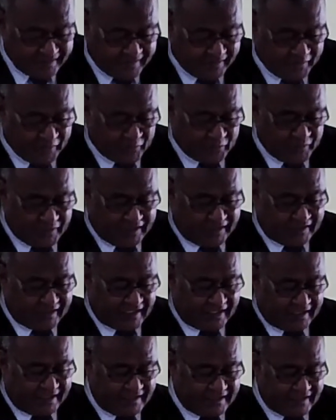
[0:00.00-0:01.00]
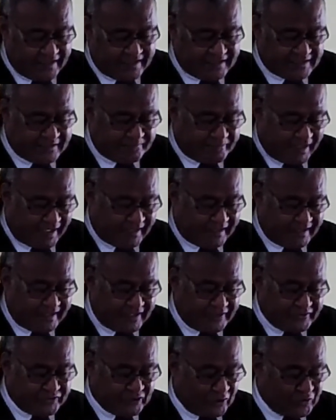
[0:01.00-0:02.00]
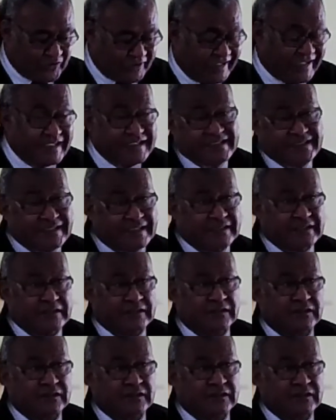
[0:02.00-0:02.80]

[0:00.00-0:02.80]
with their ears, but they don't listen.